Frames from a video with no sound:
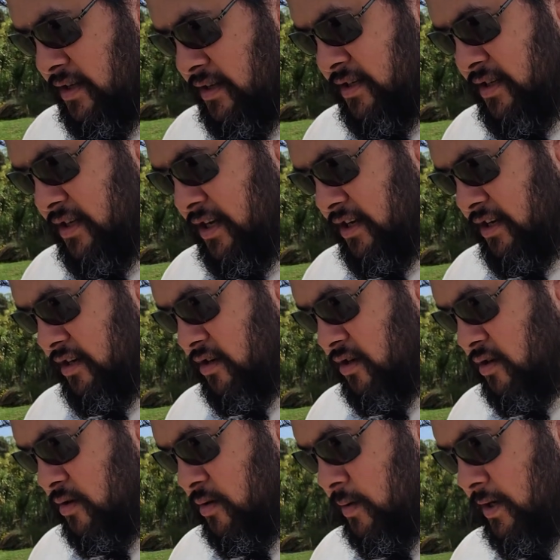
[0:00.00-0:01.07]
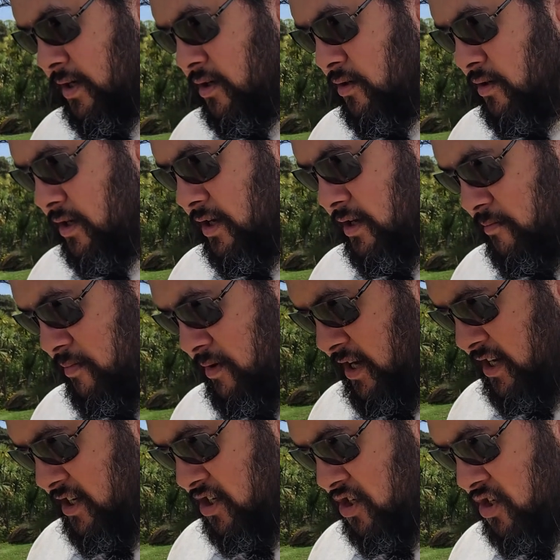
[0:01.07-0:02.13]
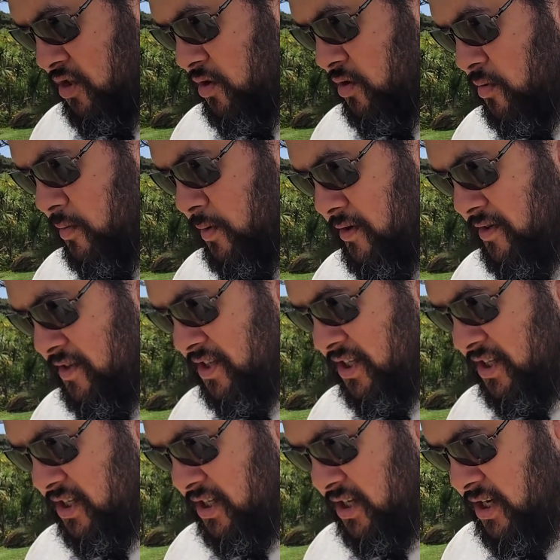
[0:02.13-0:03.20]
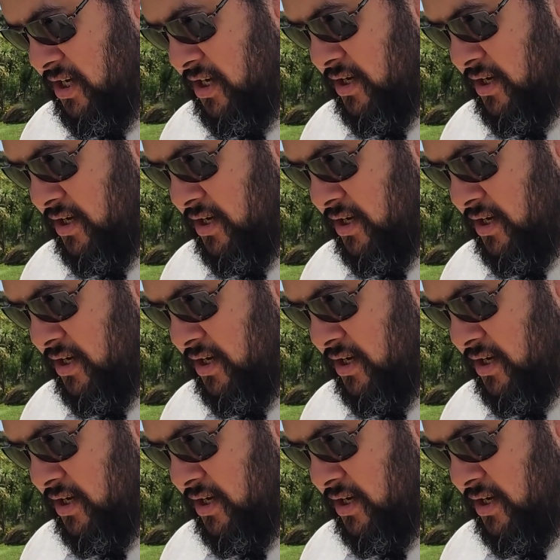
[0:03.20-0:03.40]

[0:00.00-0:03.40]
Take a quick look at page 2. Where is it?